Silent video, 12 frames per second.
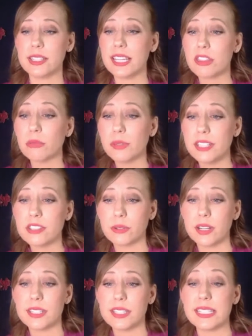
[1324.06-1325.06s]
get the
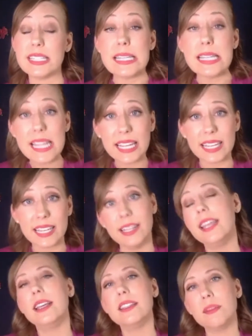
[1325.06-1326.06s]
resources needed
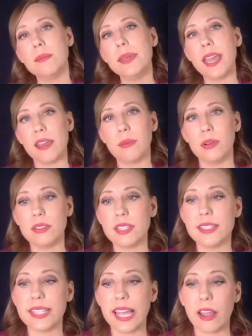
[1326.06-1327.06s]
to be able to
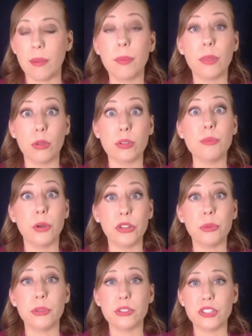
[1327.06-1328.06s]
set up those
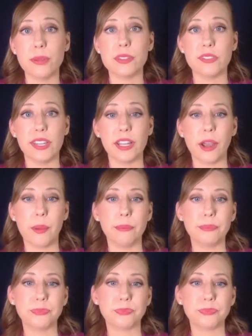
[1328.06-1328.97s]
multiple streams of income?